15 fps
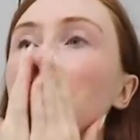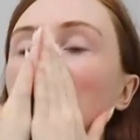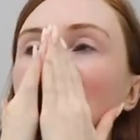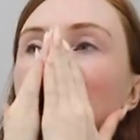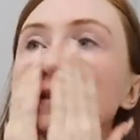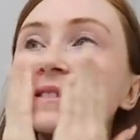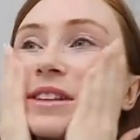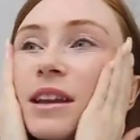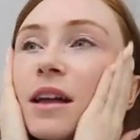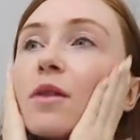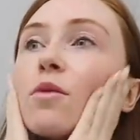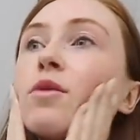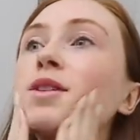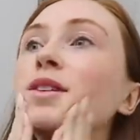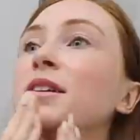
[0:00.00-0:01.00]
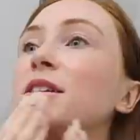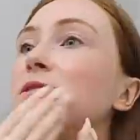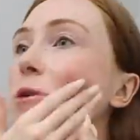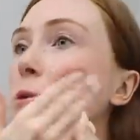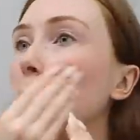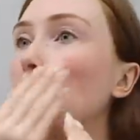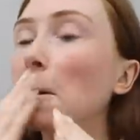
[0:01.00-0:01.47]
Basically like one or
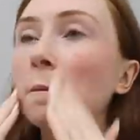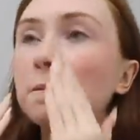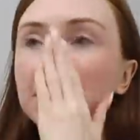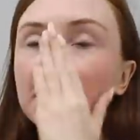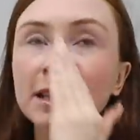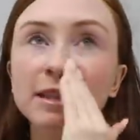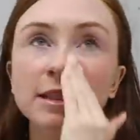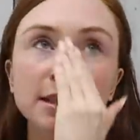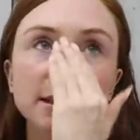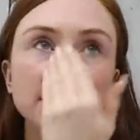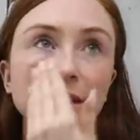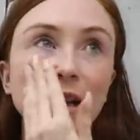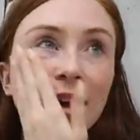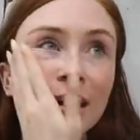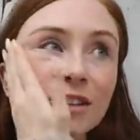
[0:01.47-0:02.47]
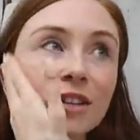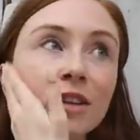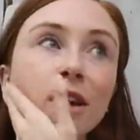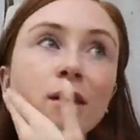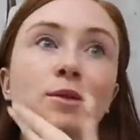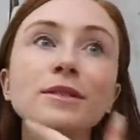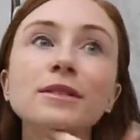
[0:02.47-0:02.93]
two pumps. I think this is
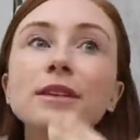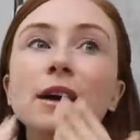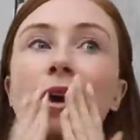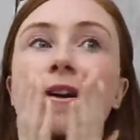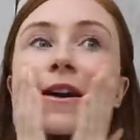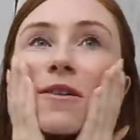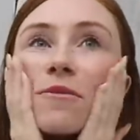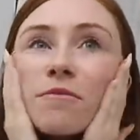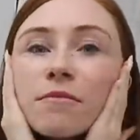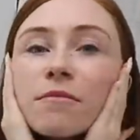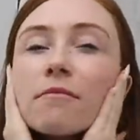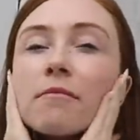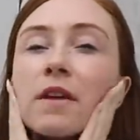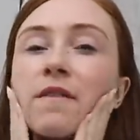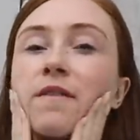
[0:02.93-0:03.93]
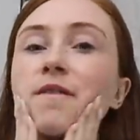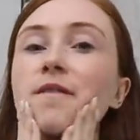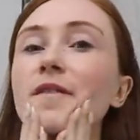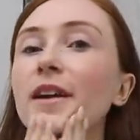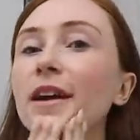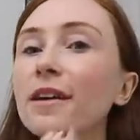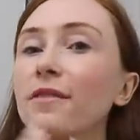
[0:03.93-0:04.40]
actually, I would say, my
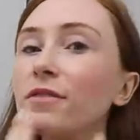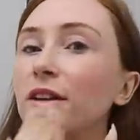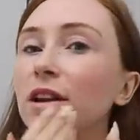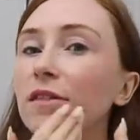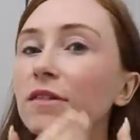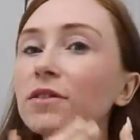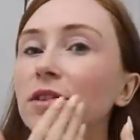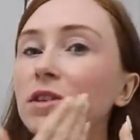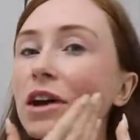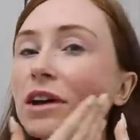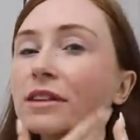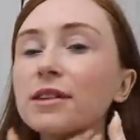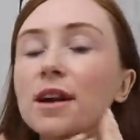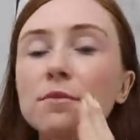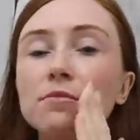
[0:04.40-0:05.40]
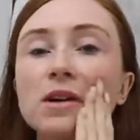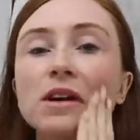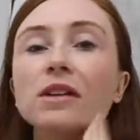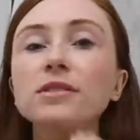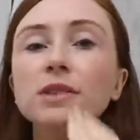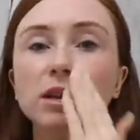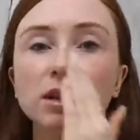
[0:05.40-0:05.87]
favorite of the nighttime
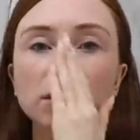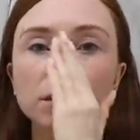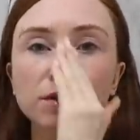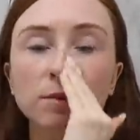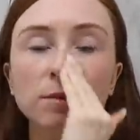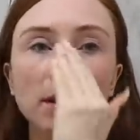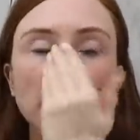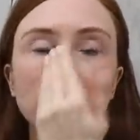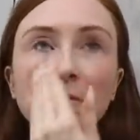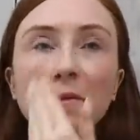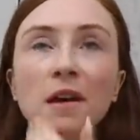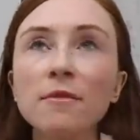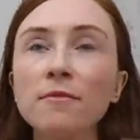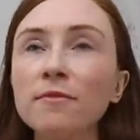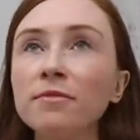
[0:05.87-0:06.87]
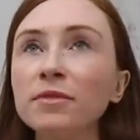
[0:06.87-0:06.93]
products I use from them.